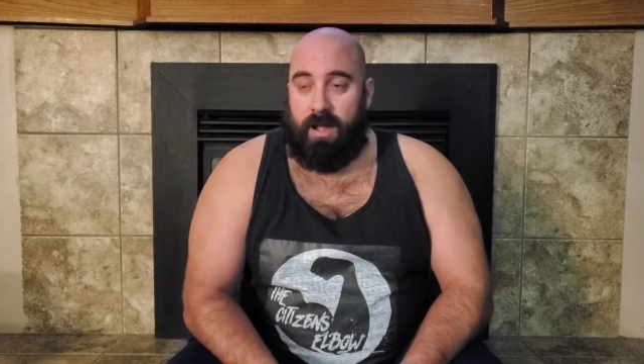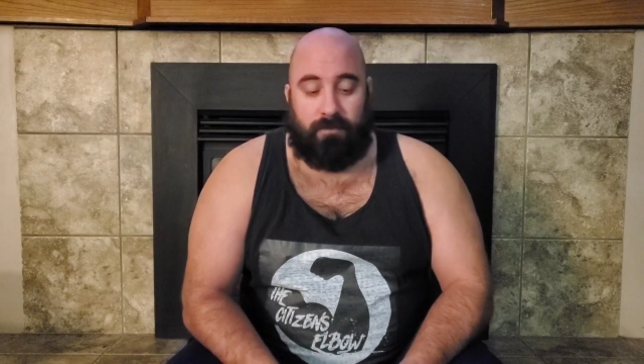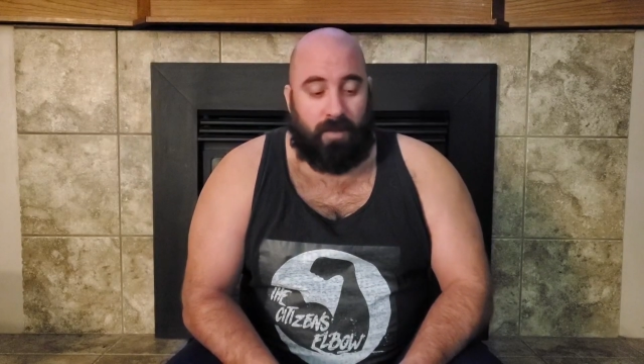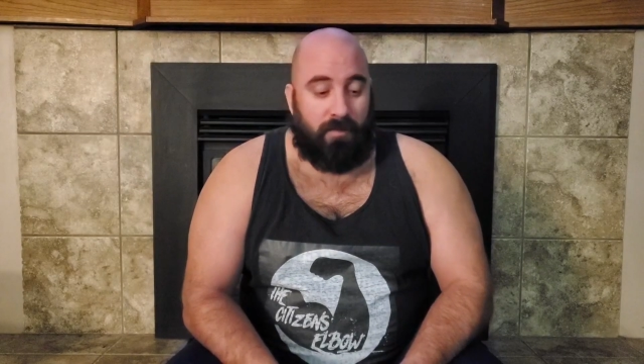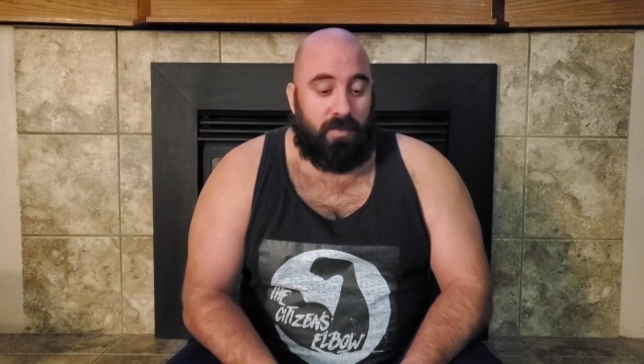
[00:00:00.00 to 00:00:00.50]

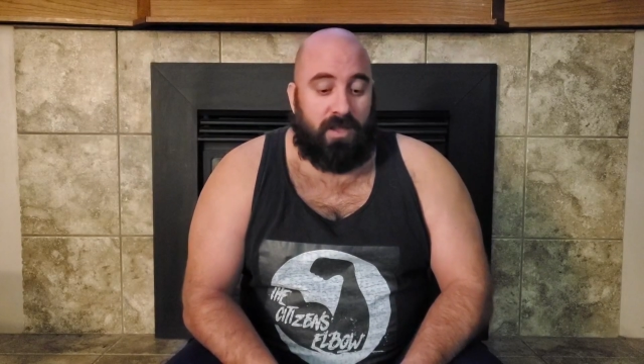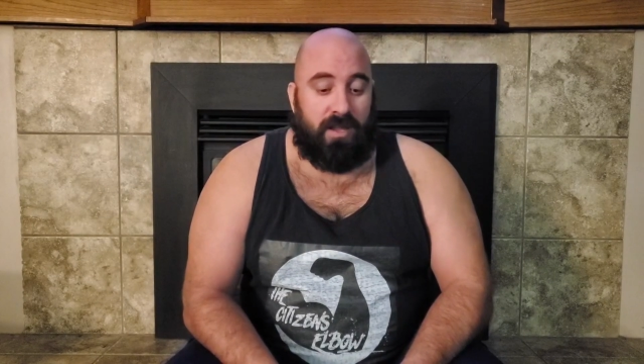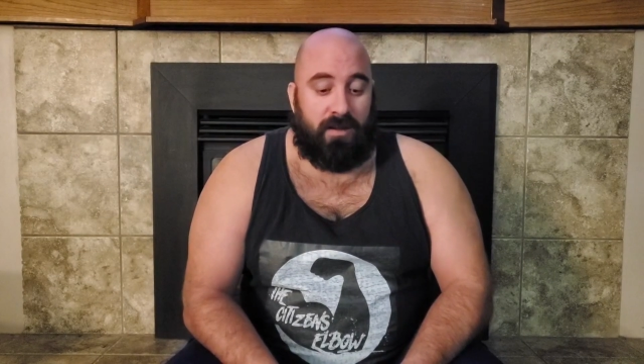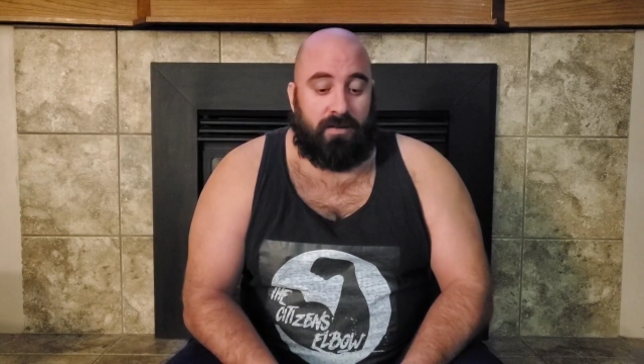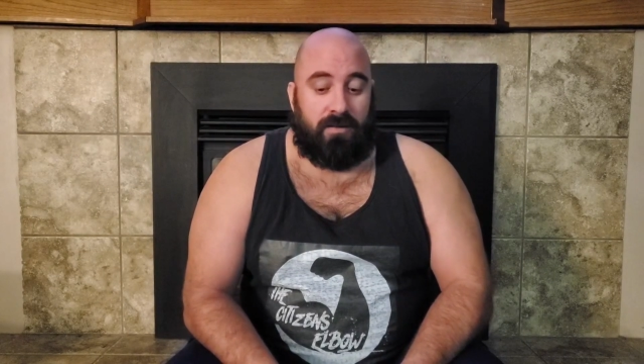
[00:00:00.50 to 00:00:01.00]
I'm I'm
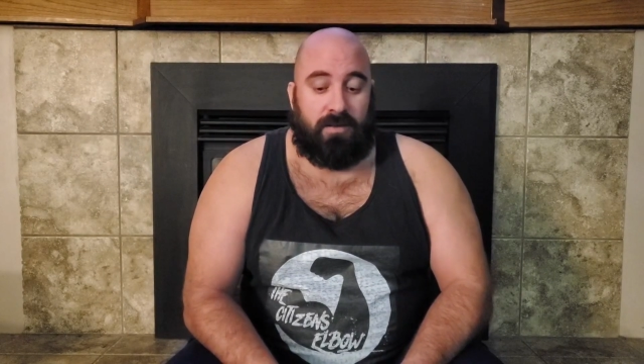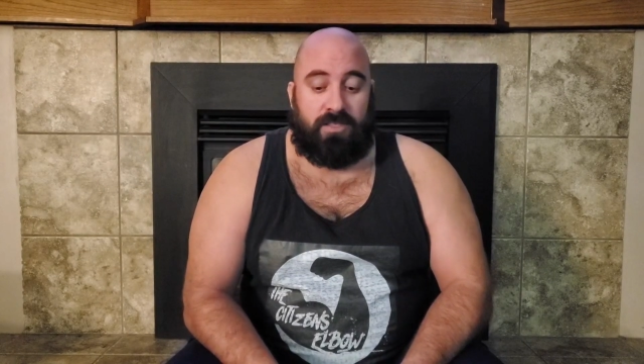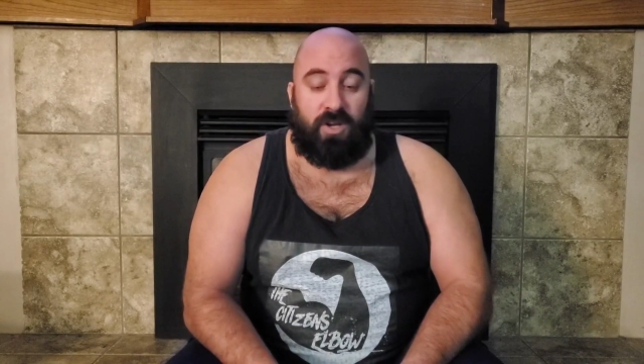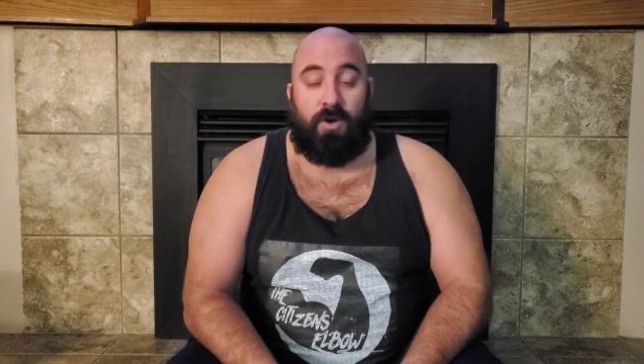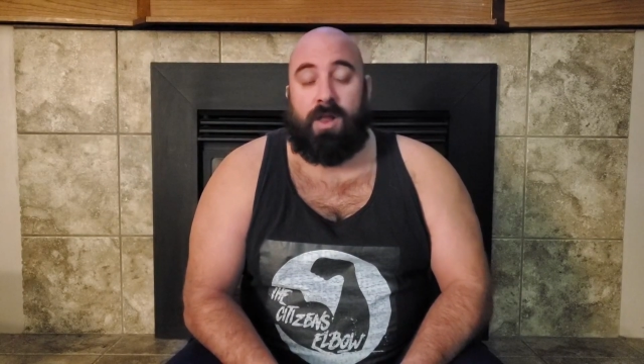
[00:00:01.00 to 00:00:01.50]
here
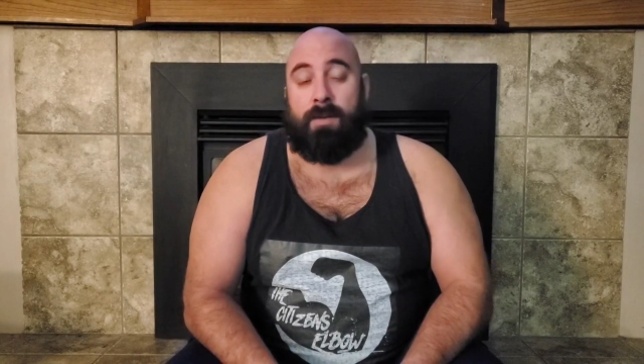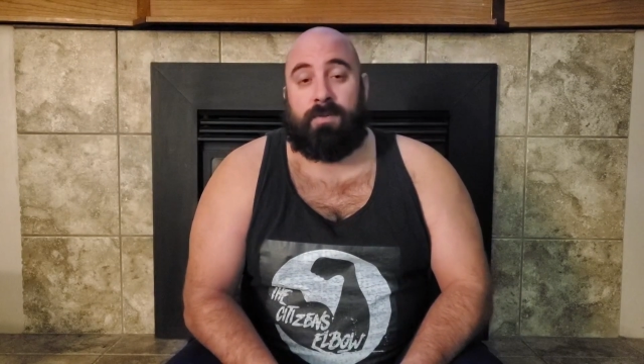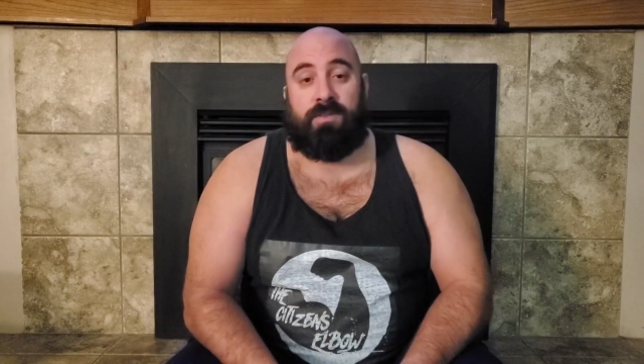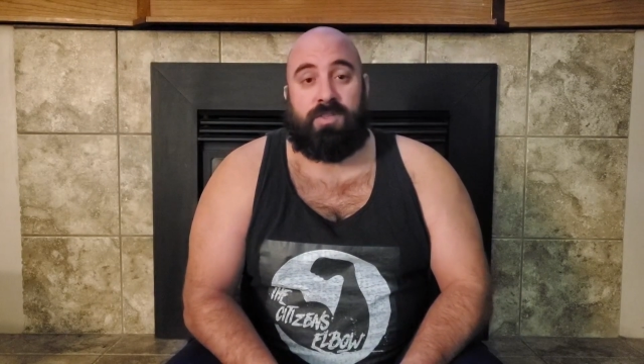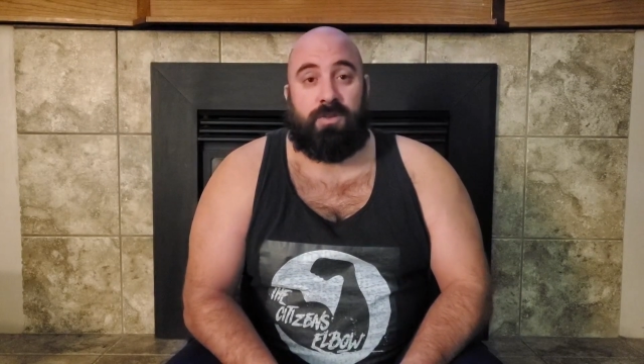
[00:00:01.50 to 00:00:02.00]
to own up
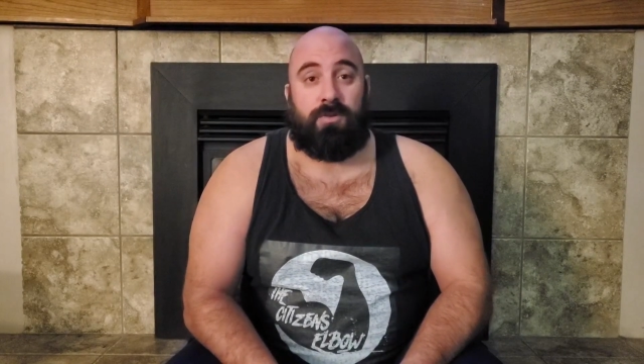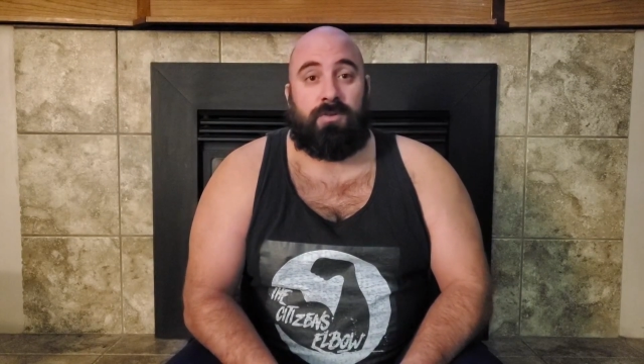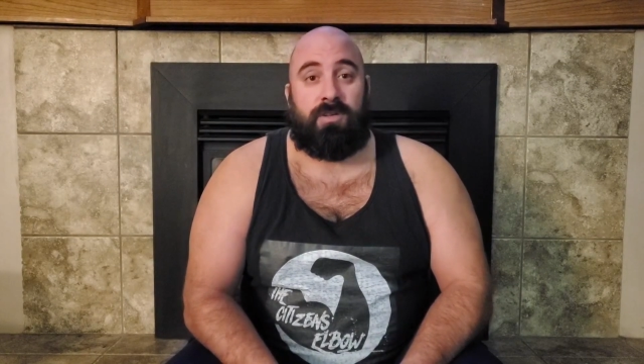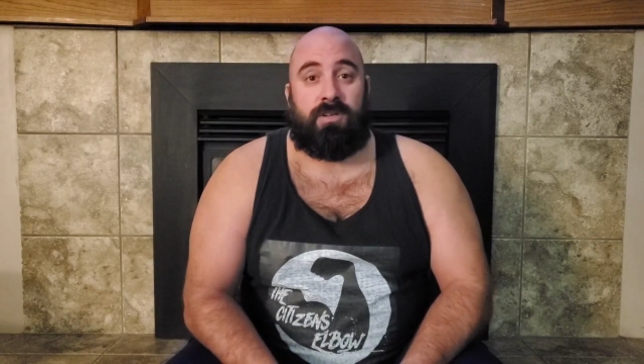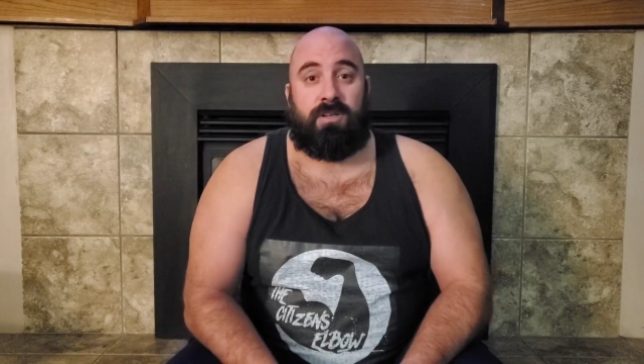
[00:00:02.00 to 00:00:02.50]
to